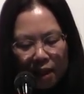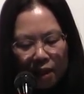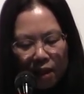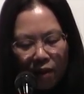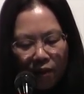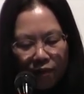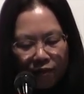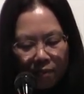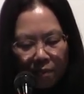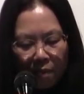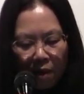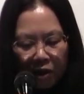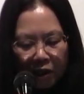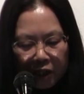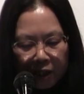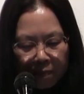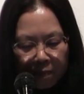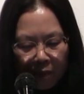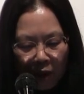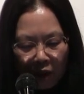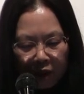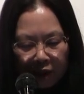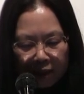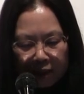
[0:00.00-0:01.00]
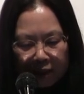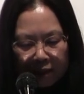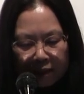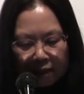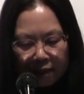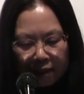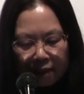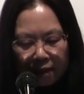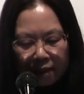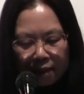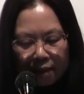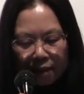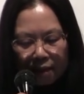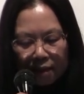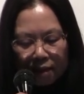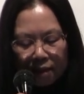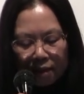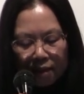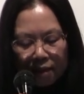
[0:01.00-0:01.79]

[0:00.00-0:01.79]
and of body politics.